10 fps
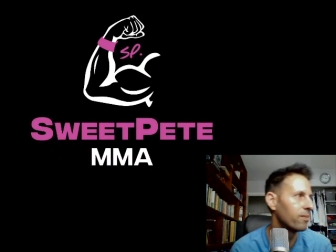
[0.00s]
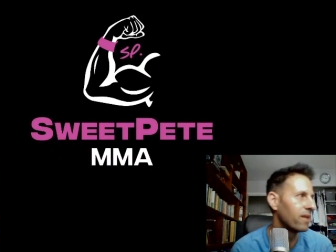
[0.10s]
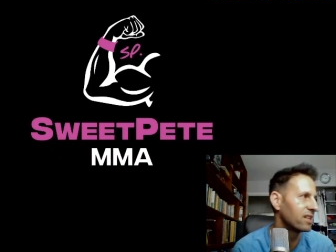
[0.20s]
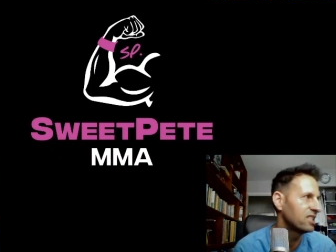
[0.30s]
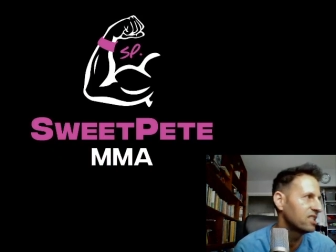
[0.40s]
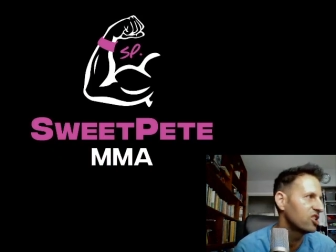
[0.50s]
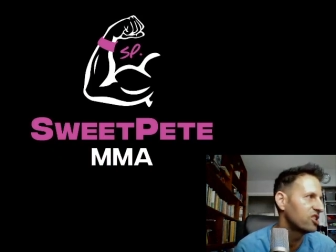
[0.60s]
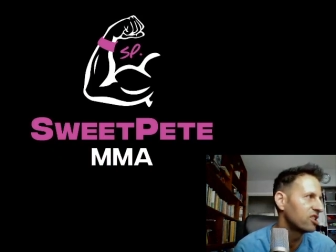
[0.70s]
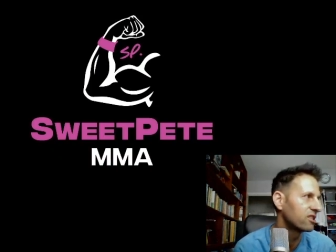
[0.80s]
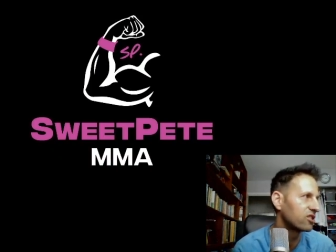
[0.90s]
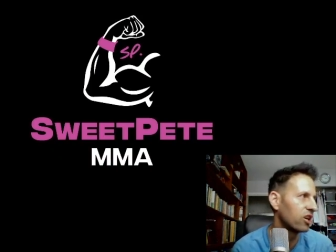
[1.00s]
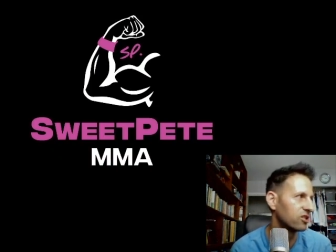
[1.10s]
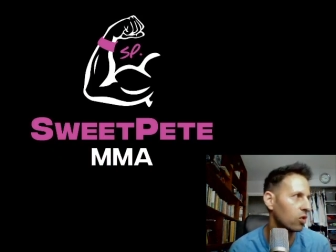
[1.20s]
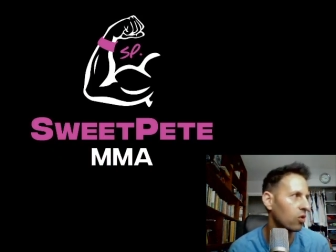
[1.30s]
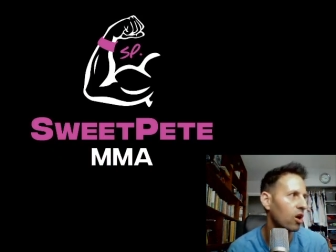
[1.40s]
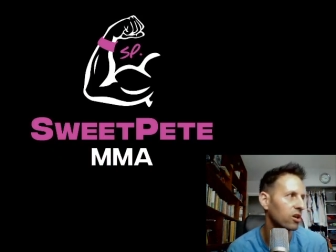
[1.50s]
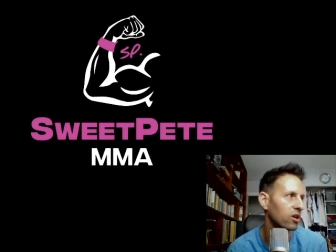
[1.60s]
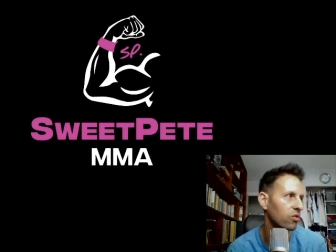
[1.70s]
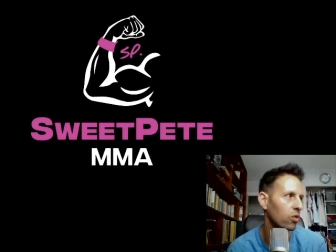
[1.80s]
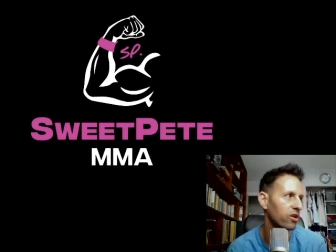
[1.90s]
that TJ Dillashaw is no longer
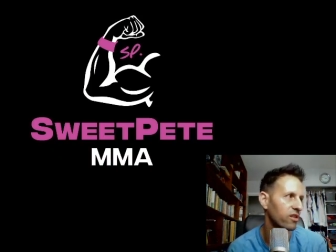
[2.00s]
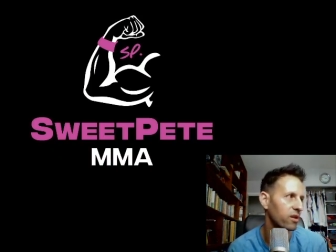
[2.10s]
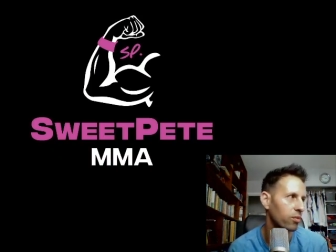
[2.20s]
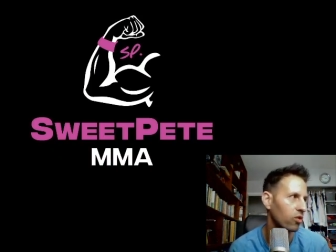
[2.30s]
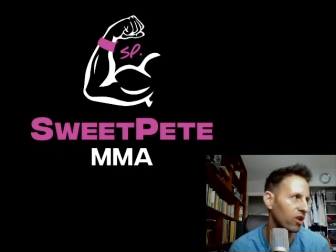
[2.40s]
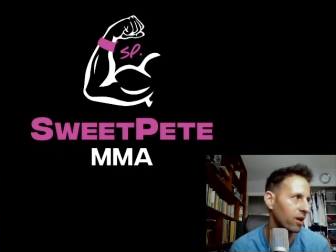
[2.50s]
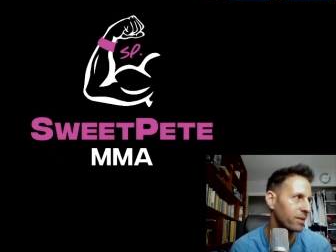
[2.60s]
enrolled in their program.